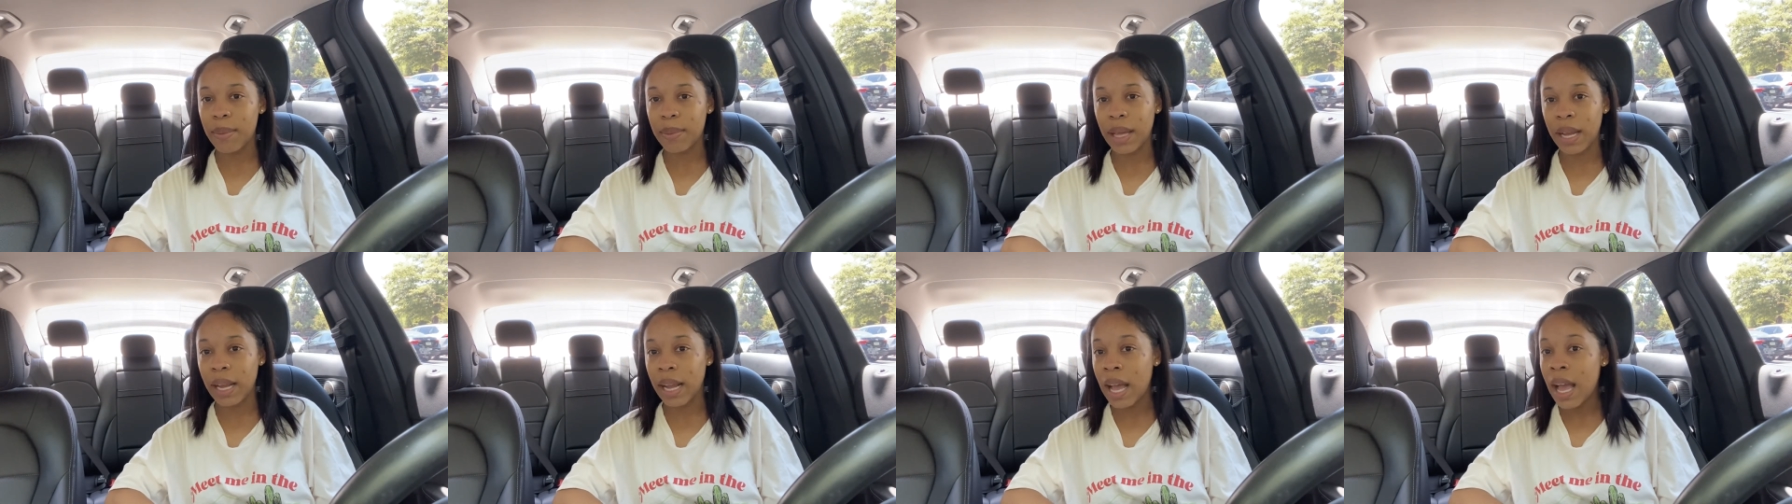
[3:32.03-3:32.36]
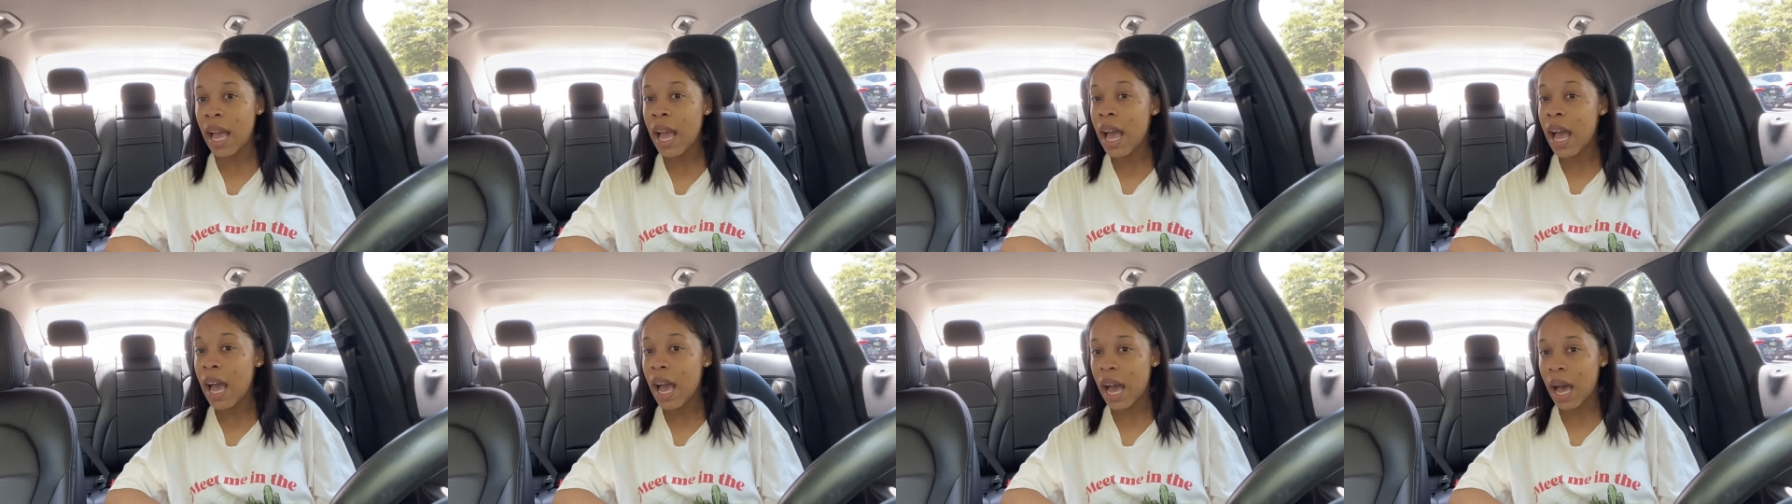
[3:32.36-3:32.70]
Like,
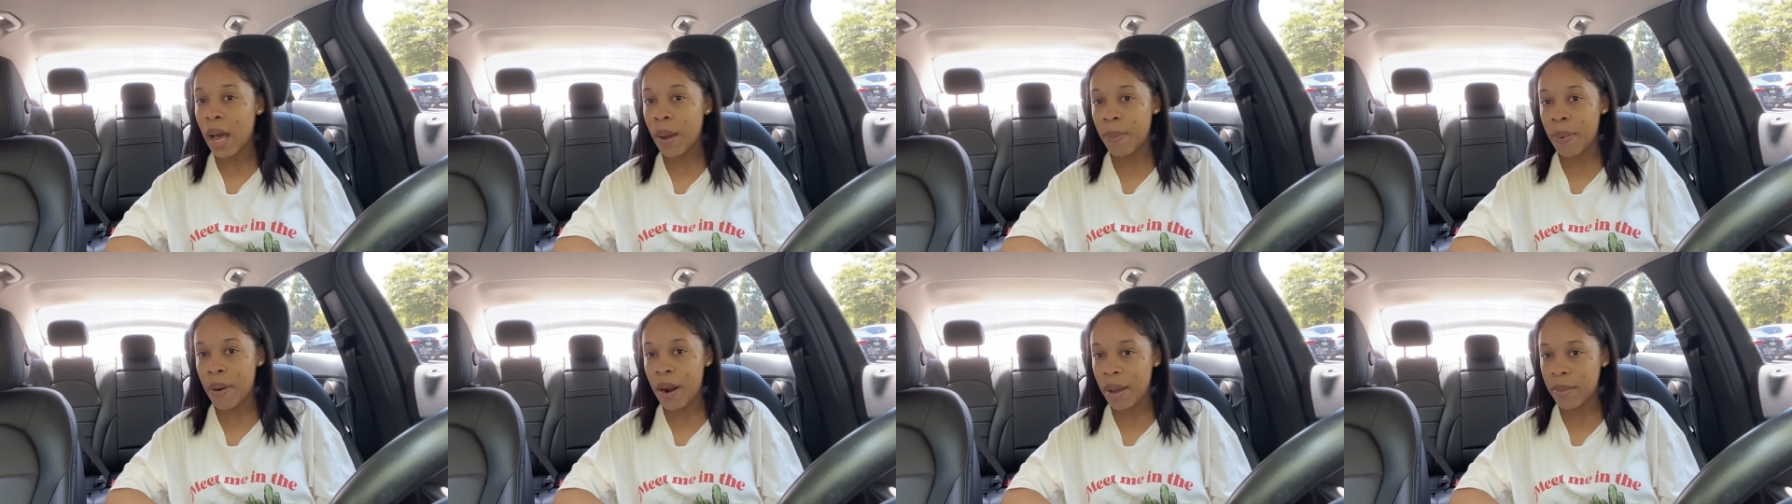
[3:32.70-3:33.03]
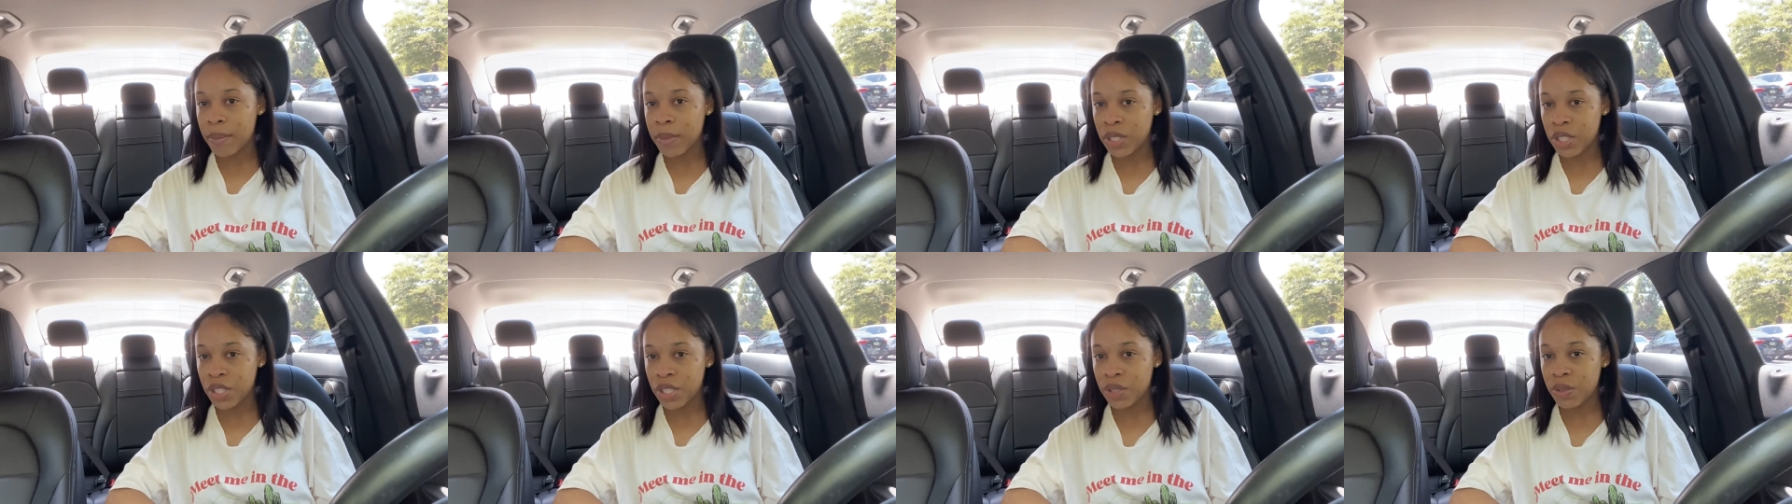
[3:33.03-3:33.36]
I
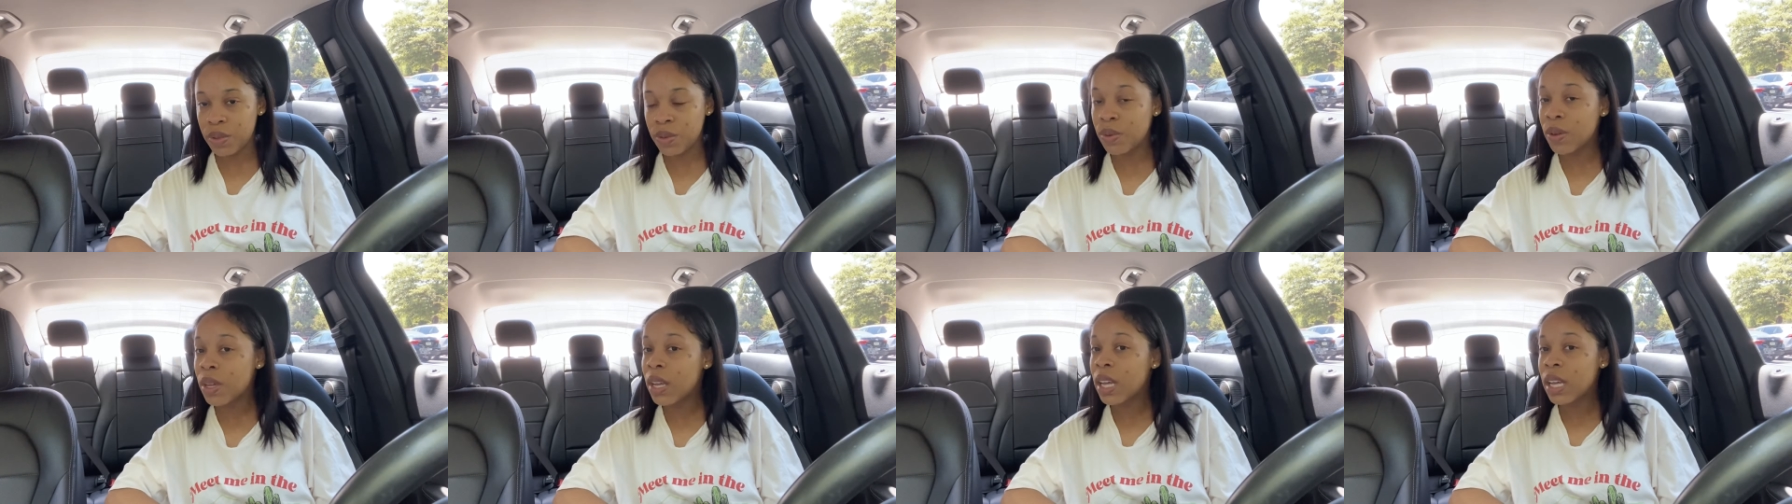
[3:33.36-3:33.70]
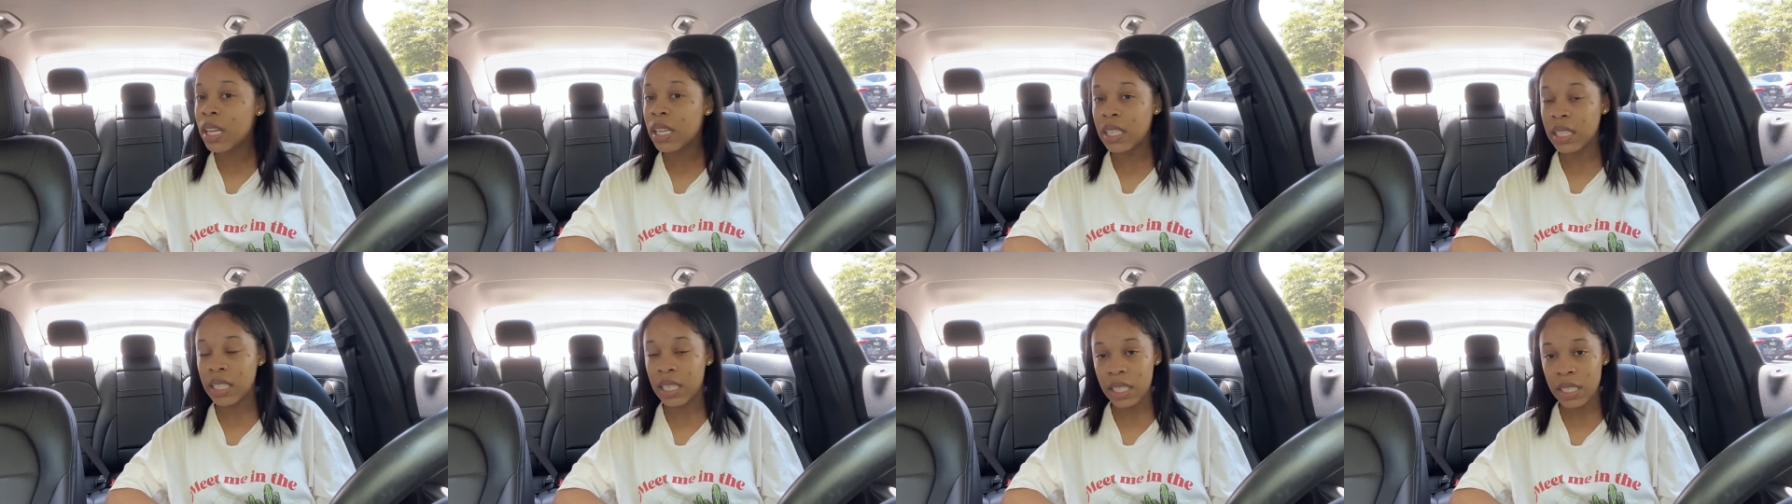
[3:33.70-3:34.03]
promise you,
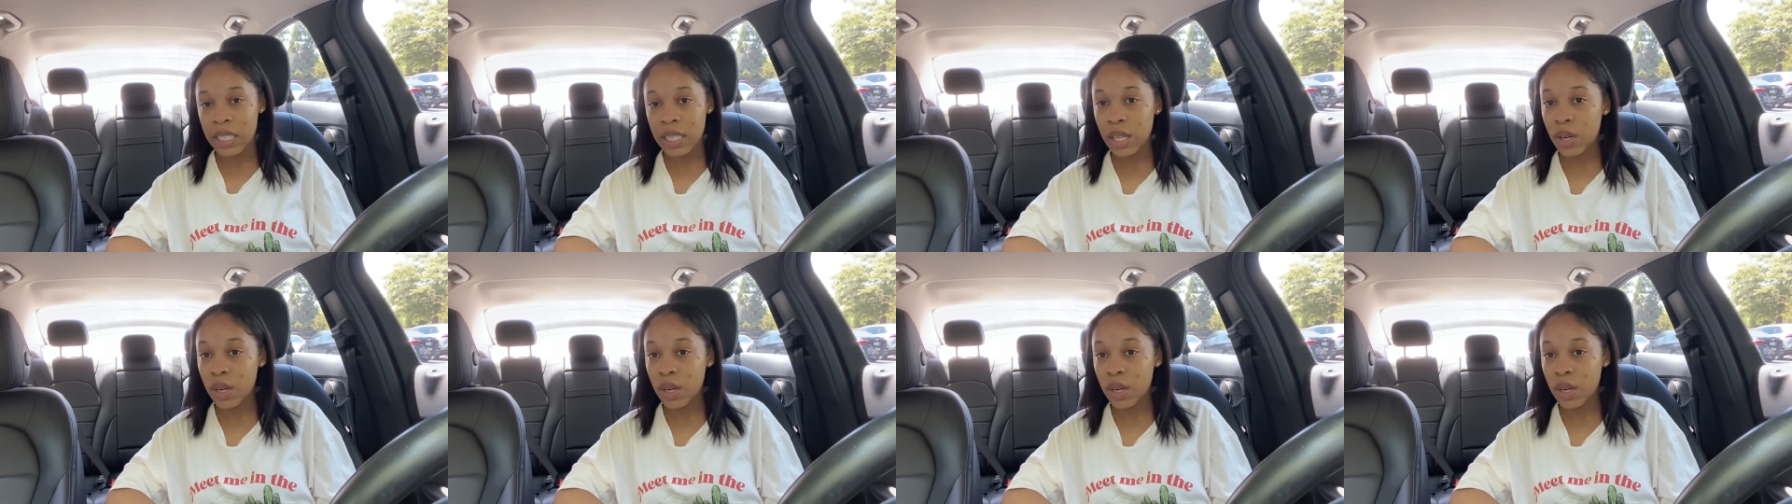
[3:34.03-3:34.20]
this